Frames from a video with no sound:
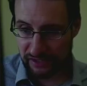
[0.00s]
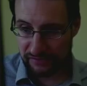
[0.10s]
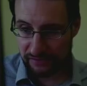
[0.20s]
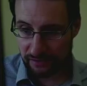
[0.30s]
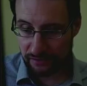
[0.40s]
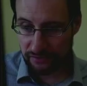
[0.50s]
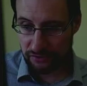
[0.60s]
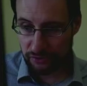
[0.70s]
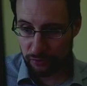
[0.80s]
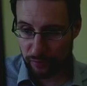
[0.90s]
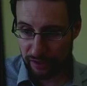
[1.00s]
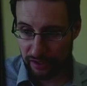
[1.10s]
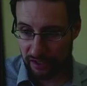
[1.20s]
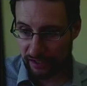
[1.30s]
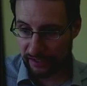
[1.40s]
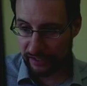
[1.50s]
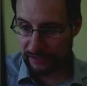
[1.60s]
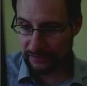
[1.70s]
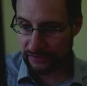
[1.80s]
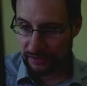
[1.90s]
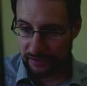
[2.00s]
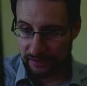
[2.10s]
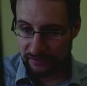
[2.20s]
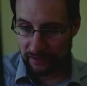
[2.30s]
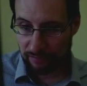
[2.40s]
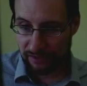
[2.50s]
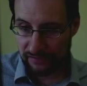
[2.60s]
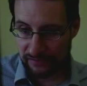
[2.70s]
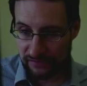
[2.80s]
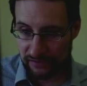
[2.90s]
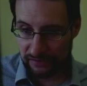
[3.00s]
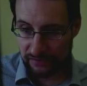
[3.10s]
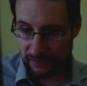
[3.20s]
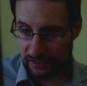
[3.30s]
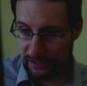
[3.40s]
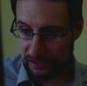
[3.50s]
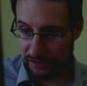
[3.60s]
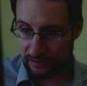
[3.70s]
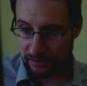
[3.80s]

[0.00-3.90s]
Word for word: he has a Chuwi Hi eight tablet that he,